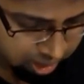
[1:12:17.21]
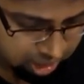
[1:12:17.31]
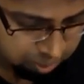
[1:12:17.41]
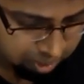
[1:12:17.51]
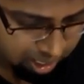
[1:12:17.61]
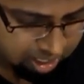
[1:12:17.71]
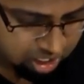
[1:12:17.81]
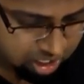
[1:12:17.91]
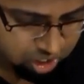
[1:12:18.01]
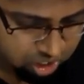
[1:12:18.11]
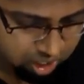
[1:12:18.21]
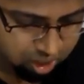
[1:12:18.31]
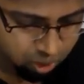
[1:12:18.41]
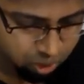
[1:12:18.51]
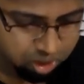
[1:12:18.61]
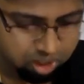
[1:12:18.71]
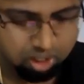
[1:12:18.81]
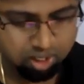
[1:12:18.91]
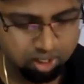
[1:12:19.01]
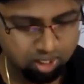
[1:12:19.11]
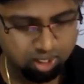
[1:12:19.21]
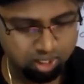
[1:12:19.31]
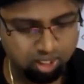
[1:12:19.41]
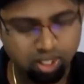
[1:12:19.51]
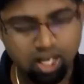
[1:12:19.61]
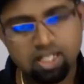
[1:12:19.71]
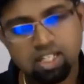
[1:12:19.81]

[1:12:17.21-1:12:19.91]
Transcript: Ischemic heart disease theory note, right?